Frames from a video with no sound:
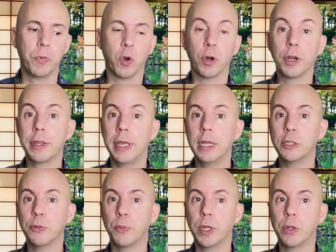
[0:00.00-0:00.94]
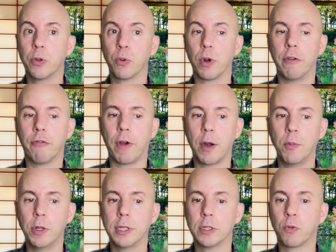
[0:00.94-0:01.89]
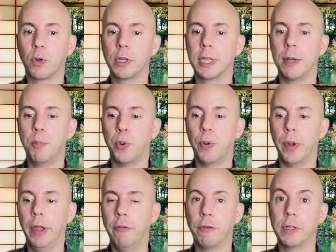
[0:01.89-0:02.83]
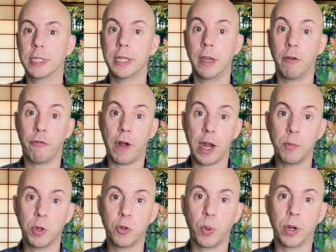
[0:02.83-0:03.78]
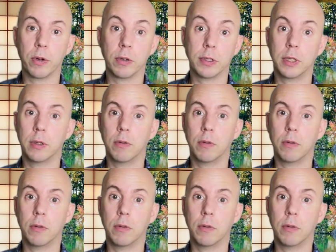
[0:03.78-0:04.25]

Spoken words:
Other things with your environment is, for example, if it's an environment where